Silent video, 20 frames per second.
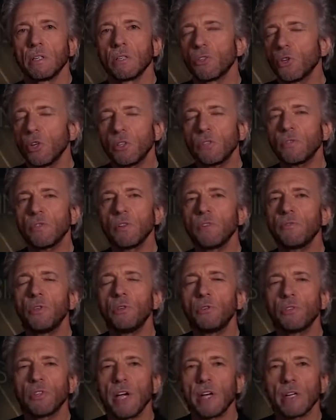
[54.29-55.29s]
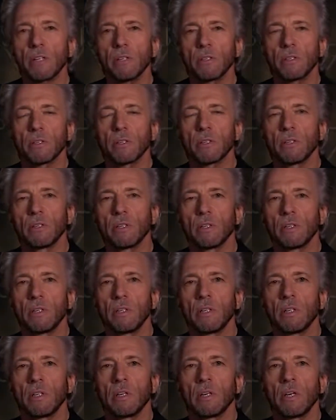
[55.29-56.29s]
Just for a few seconds.
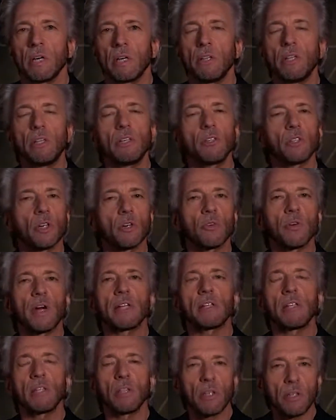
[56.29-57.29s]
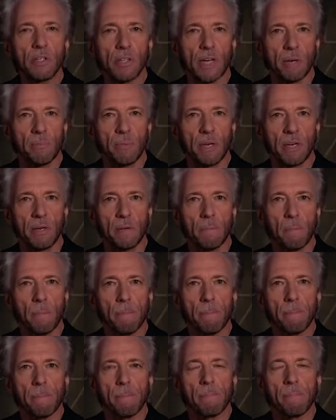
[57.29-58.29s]
And then he turned around and he looked at me.
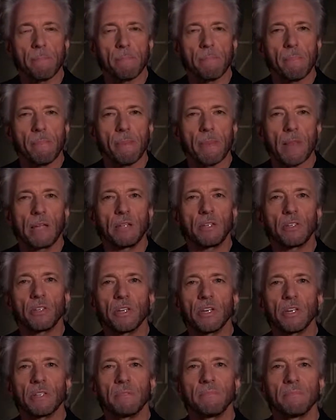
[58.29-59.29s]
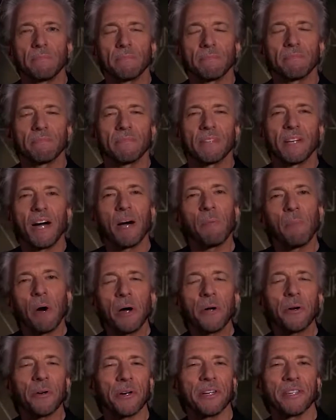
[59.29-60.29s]
And he said, "I'm
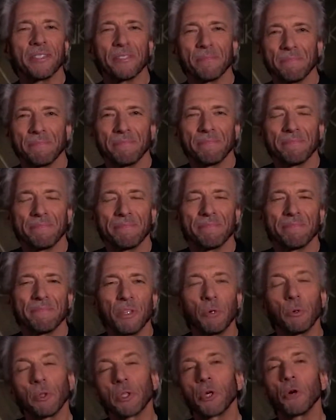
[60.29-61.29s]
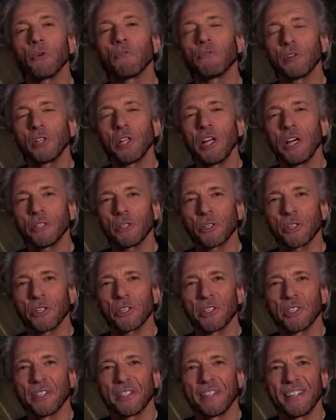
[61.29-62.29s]
hungry. You want to go for
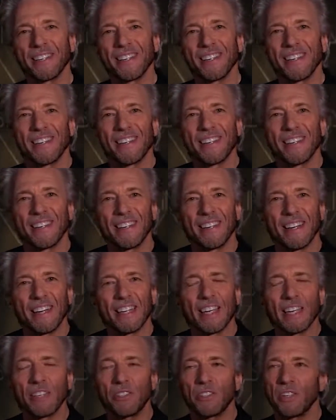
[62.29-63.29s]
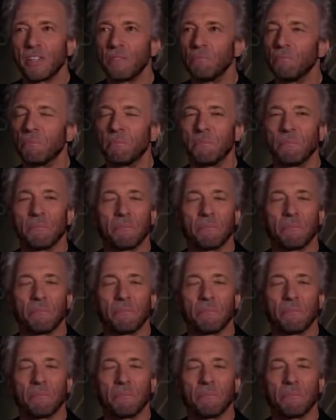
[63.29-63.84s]
lunch?" And I said,